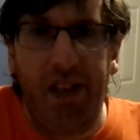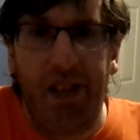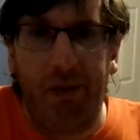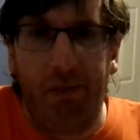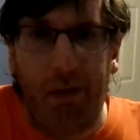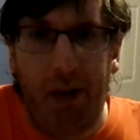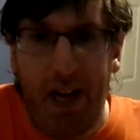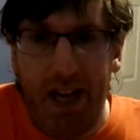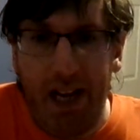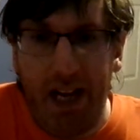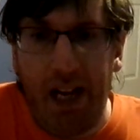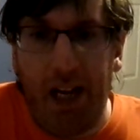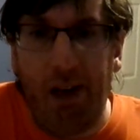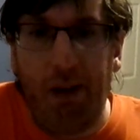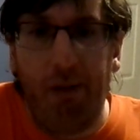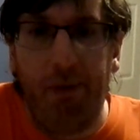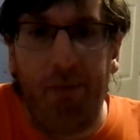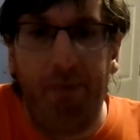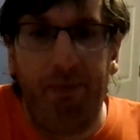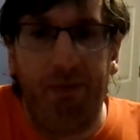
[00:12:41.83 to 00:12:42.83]
right
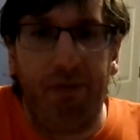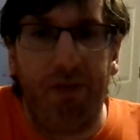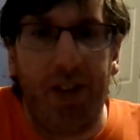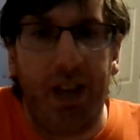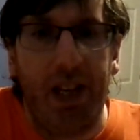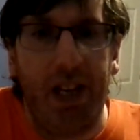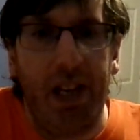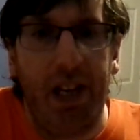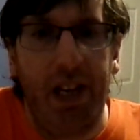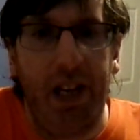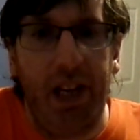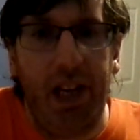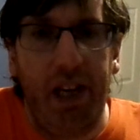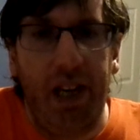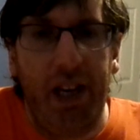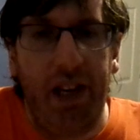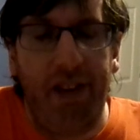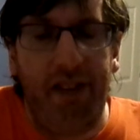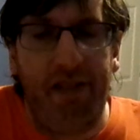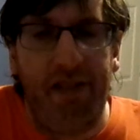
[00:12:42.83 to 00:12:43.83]
now
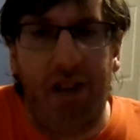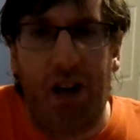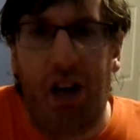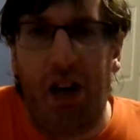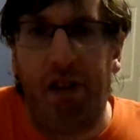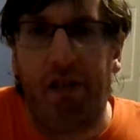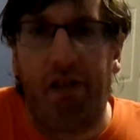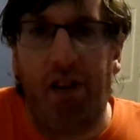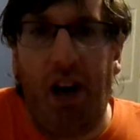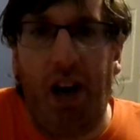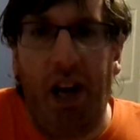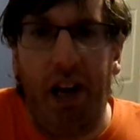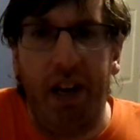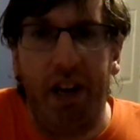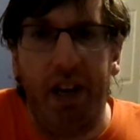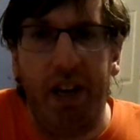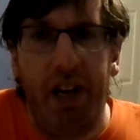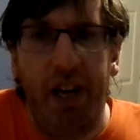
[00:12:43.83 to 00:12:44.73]
is not a lie.